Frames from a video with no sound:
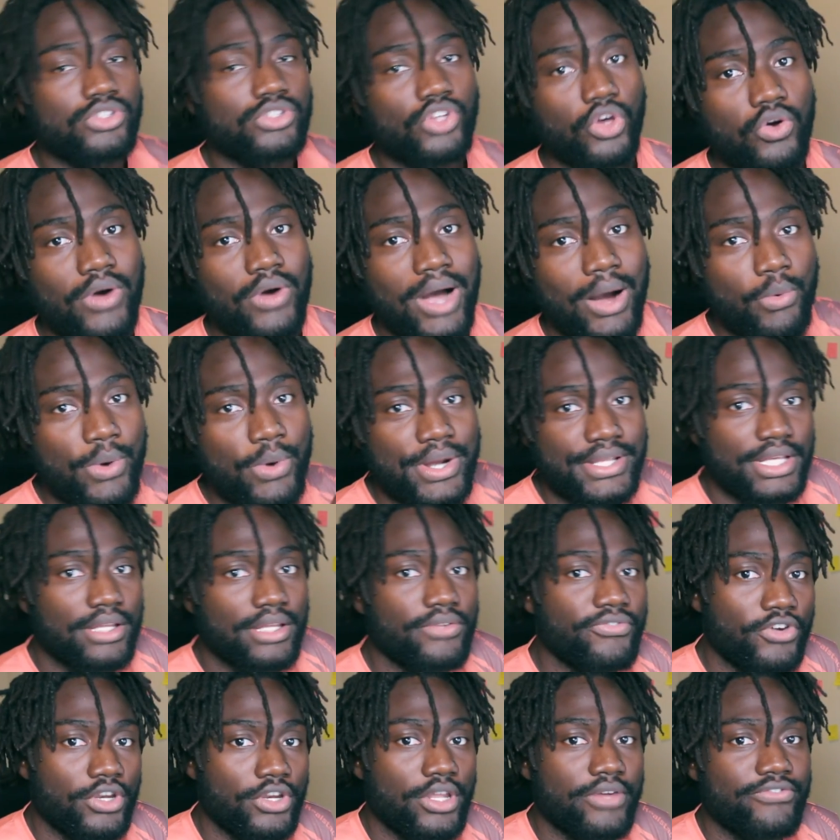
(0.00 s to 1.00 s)
So I
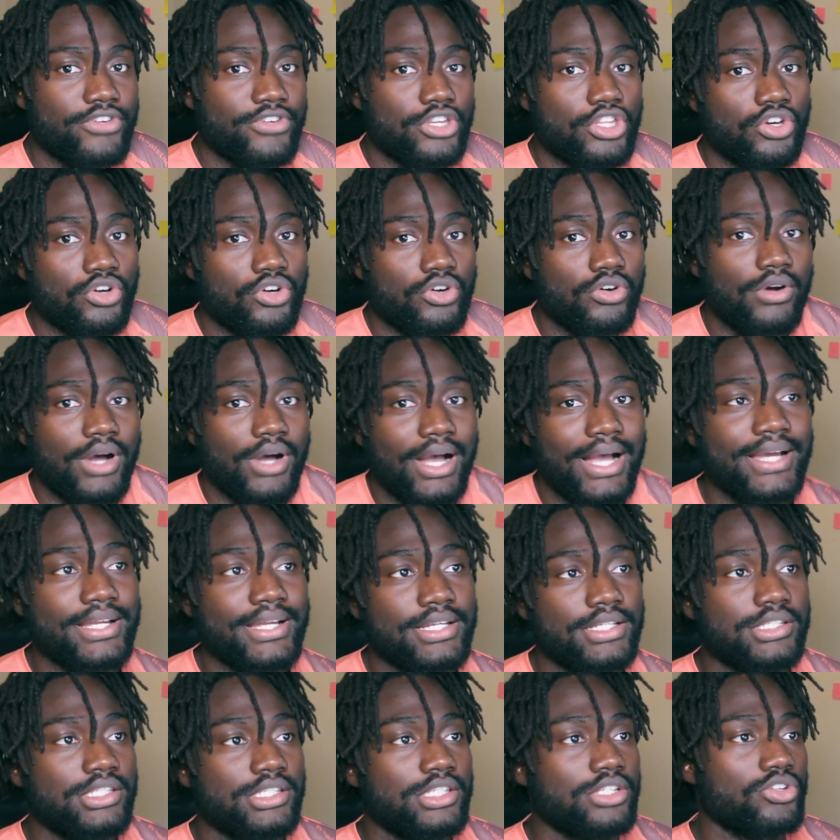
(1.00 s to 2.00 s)
waited for the video,
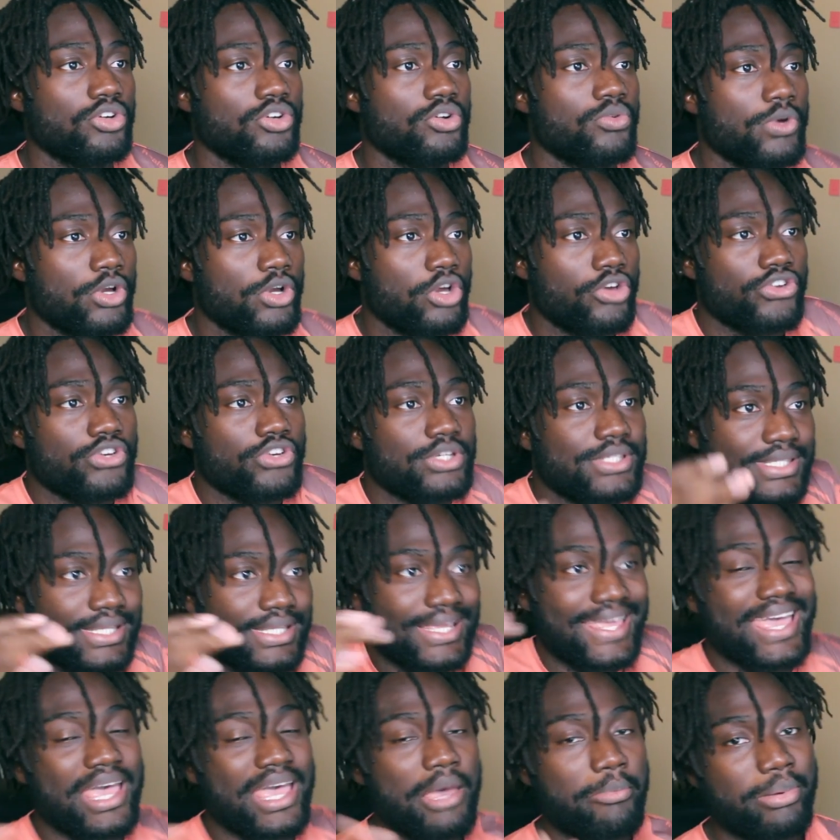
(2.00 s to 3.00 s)
and you know, we're gonna
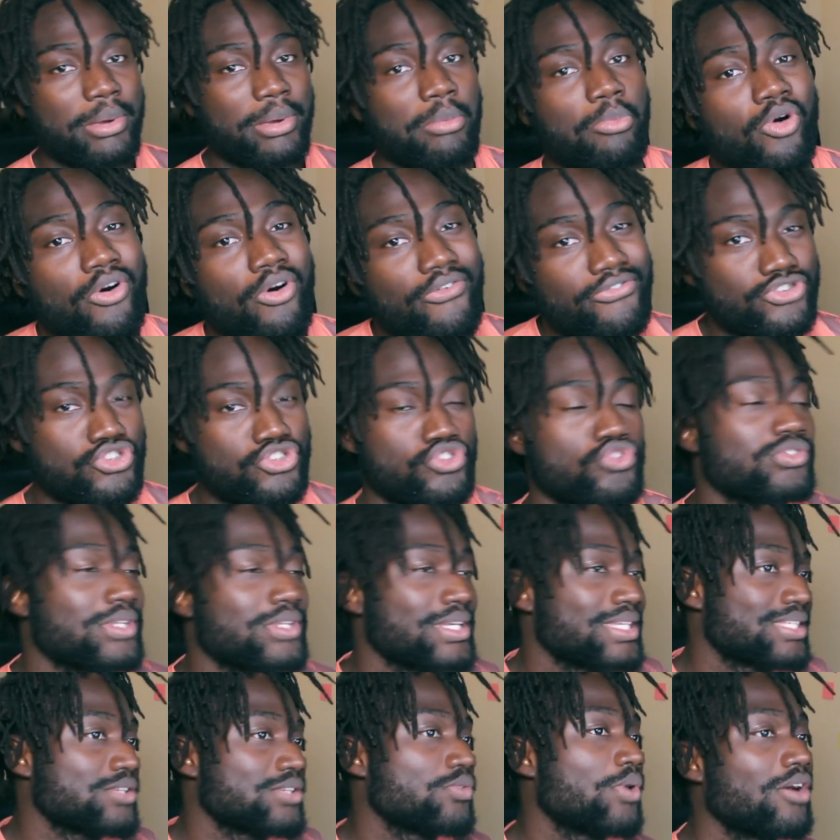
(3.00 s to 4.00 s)
get a bit more visuals
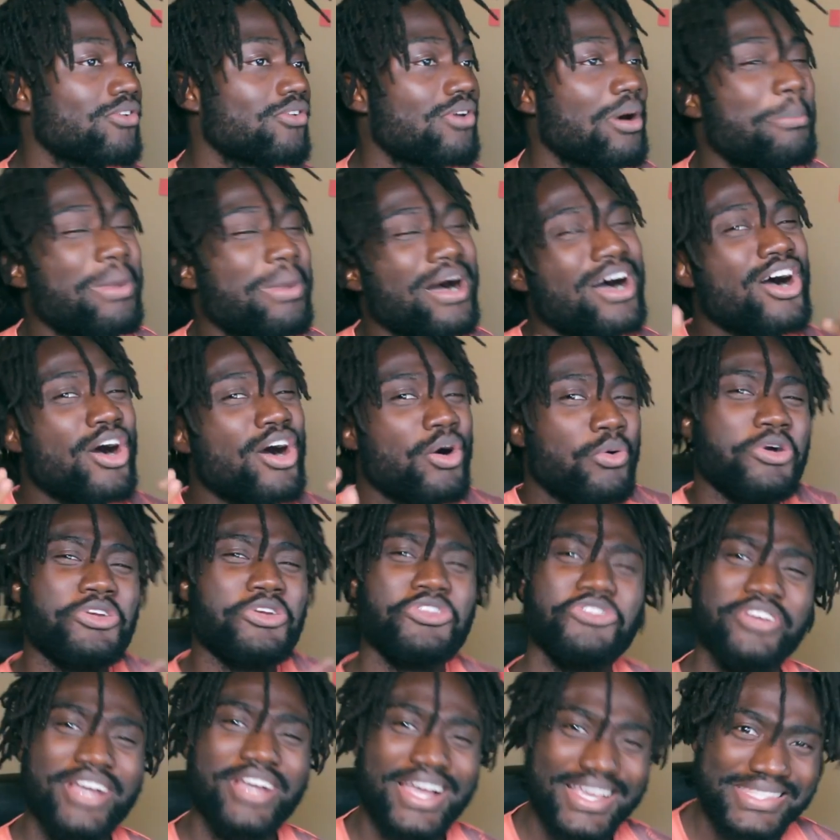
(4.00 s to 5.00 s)
and see what's going on. But what
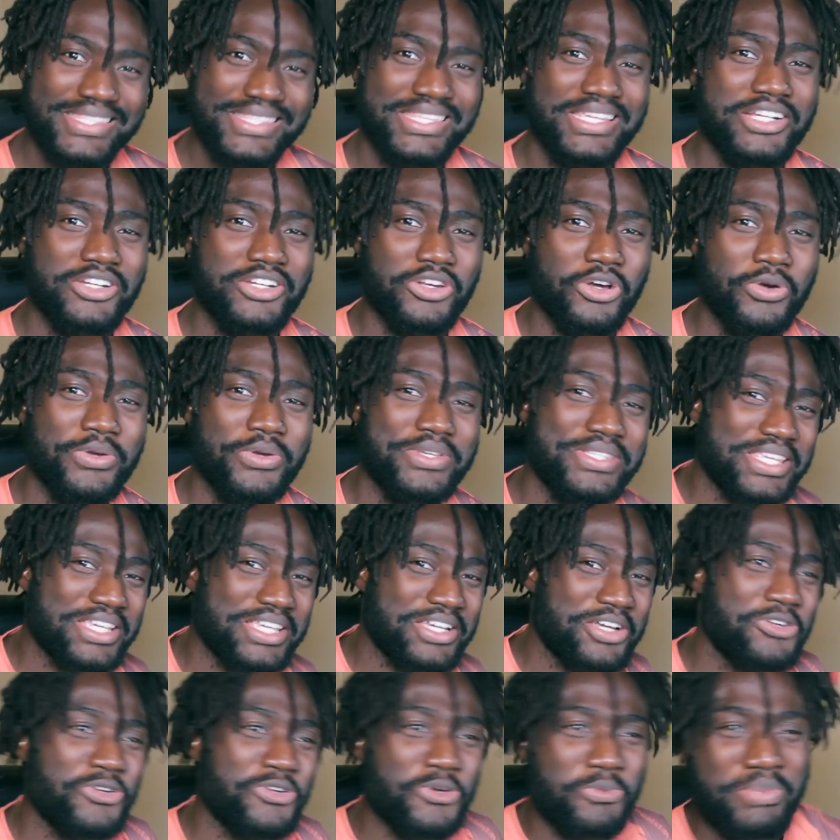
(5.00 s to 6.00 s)
do you guys think though? Is
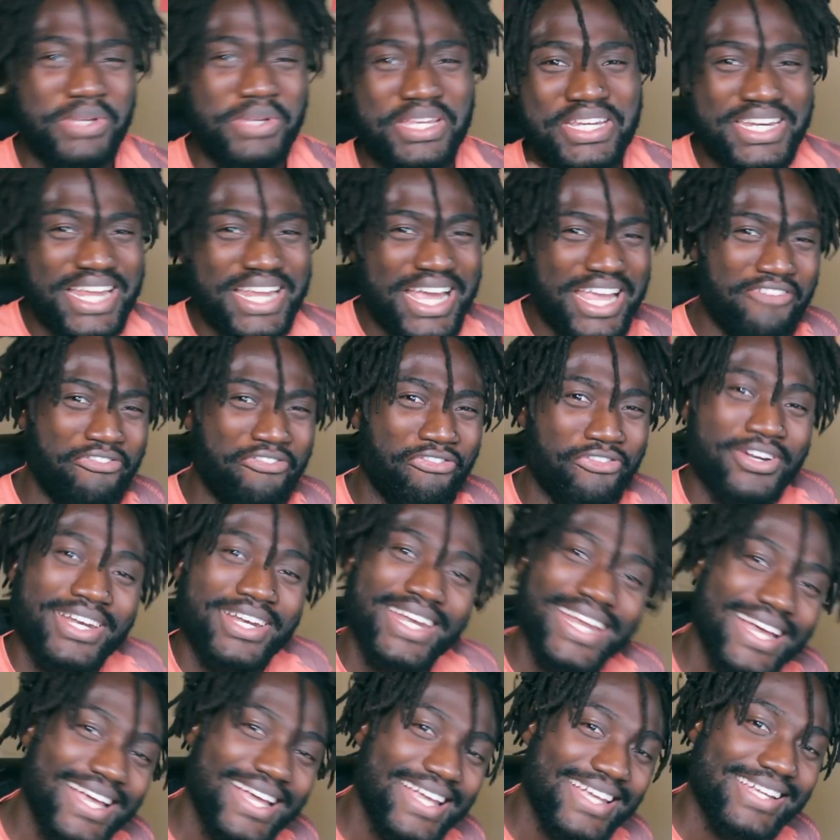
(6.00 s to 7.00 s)
it gonna be 9 for
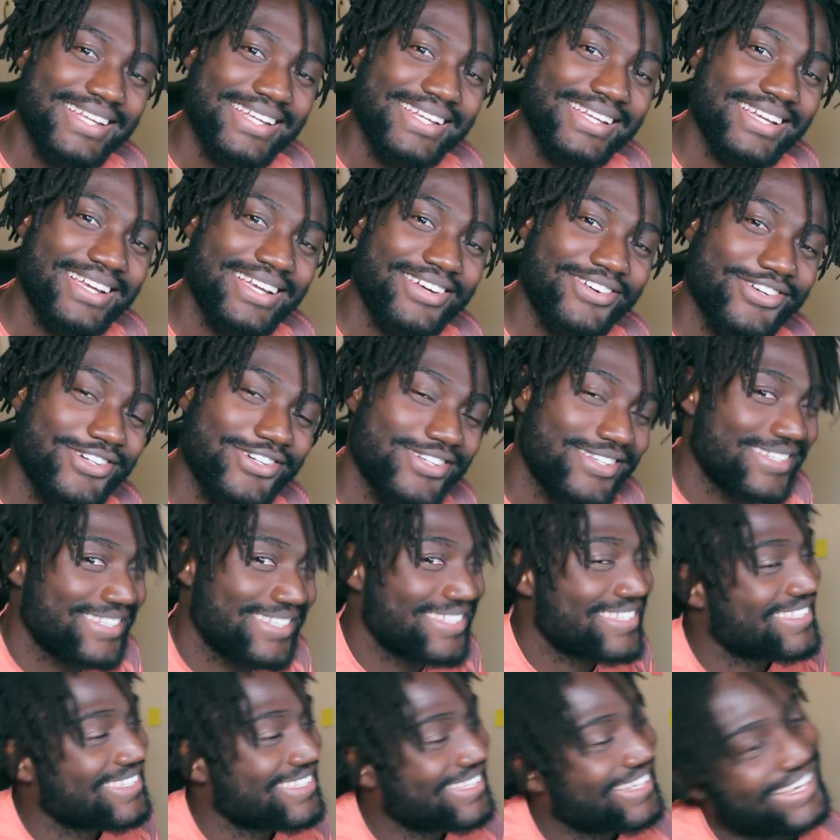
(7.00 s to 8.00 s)
9?
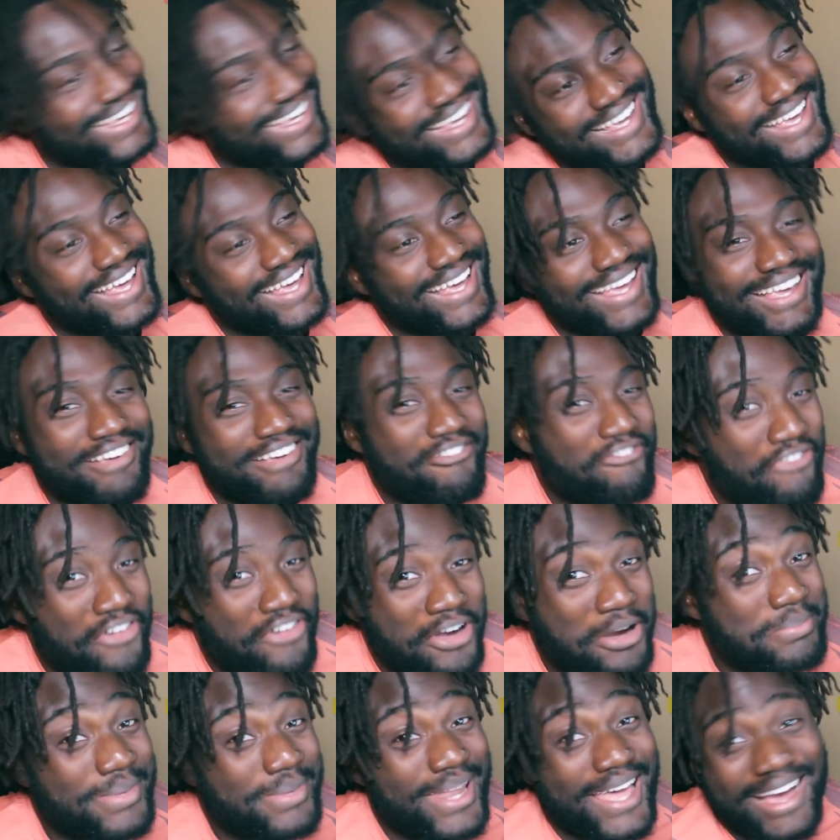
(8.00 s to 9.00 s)
Because
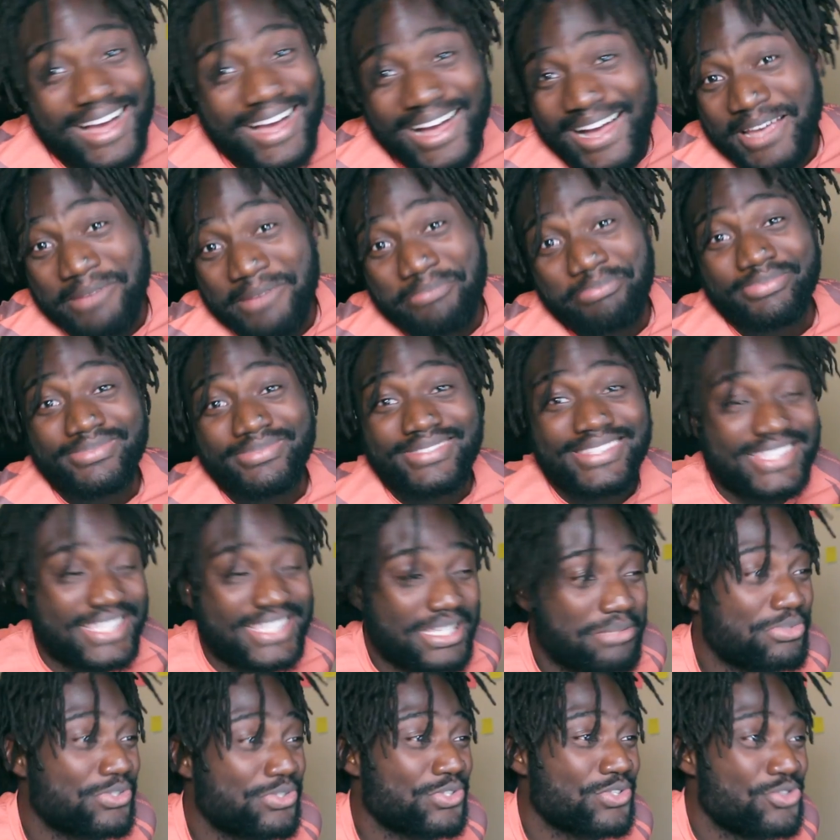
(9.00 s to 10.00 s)
fam, the hype
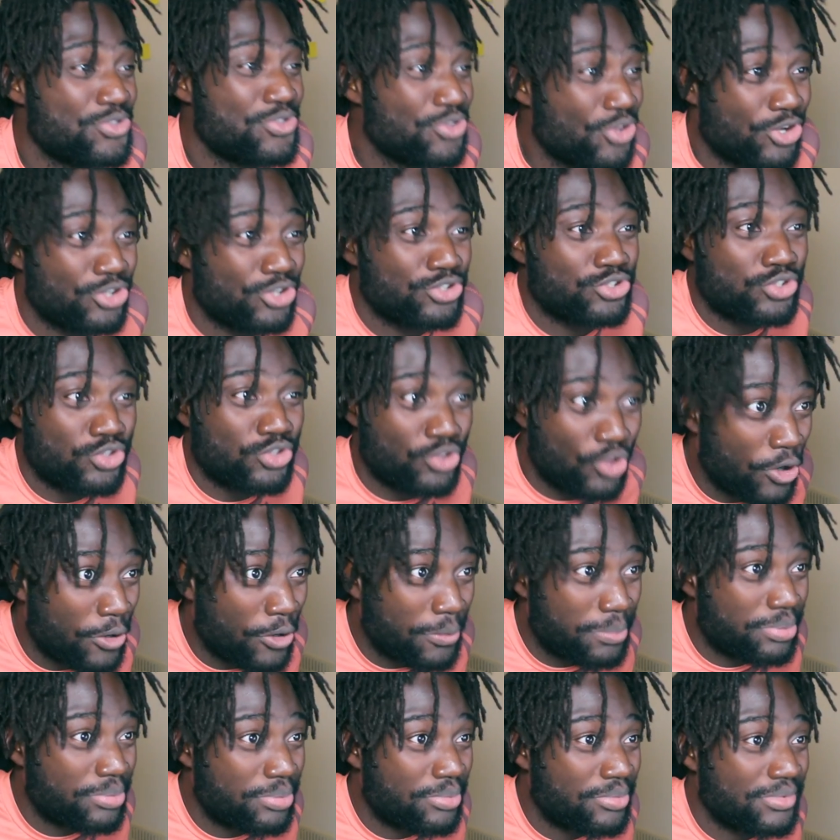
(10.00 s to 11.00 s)
seems to not
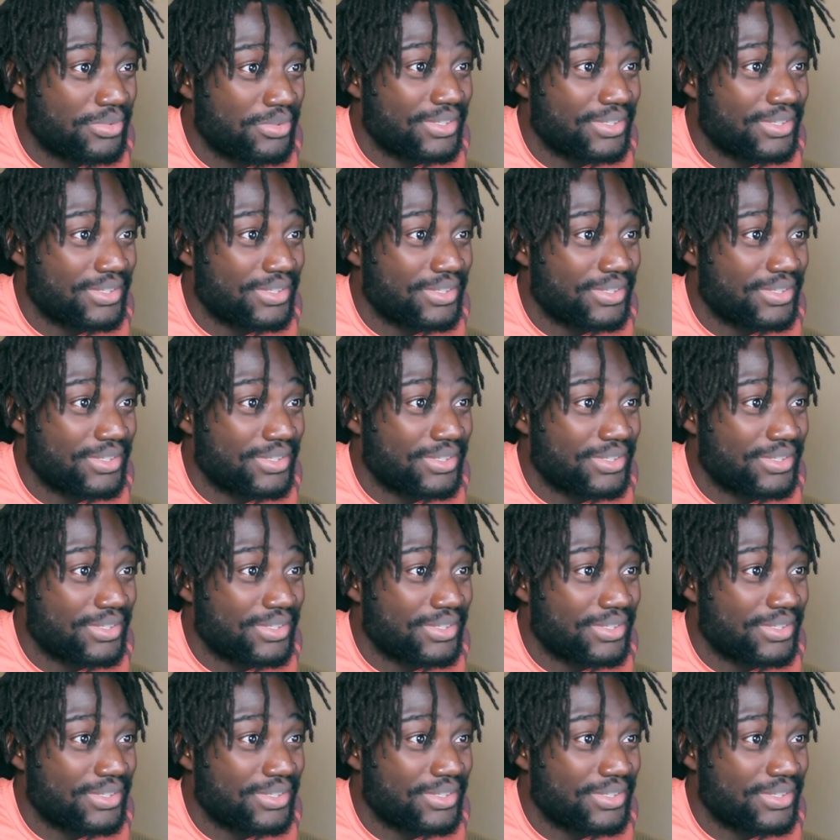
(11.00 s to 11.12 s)
stop.